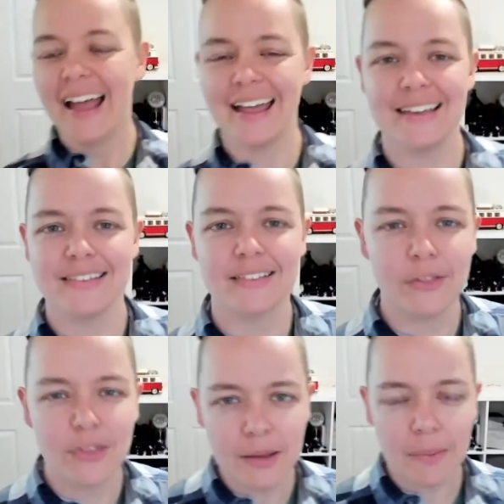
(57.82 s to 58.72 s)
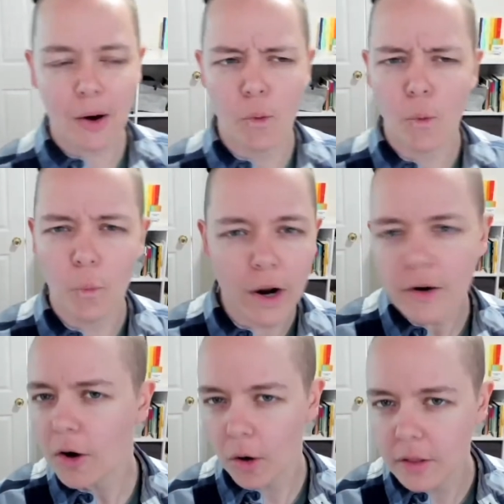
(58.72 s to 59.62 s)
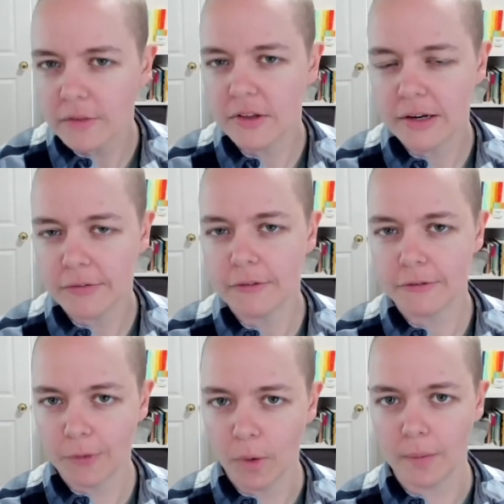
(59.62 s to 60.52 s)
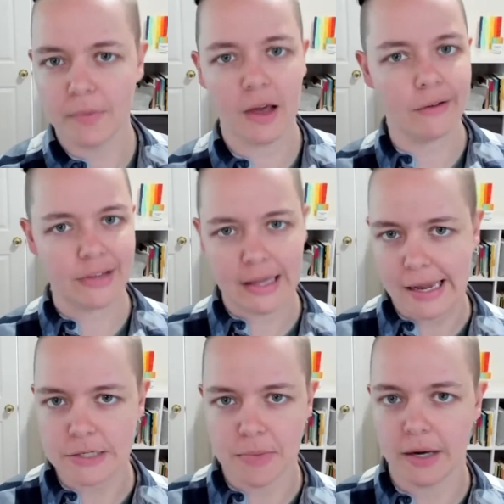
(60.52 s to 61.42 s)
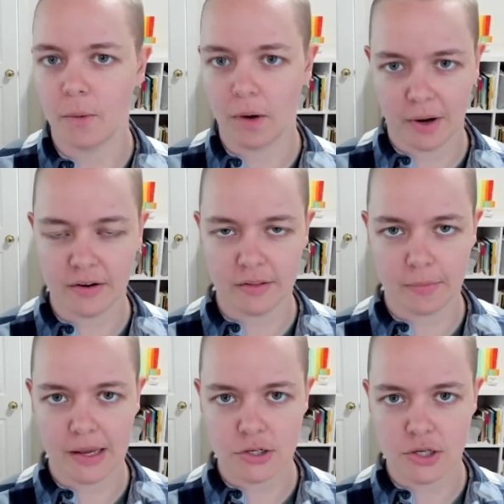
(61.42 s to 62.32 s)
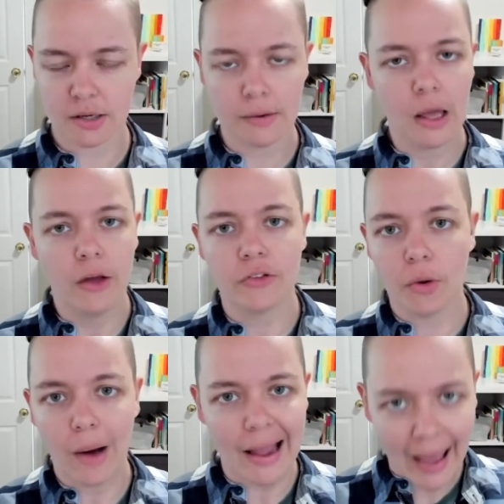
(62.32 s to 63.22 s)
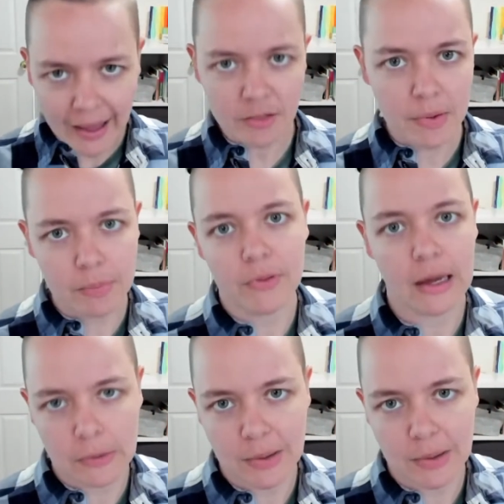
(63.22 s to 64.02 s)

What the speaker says: is to think about what are all of the different forms of engagement or participation. So I asked people that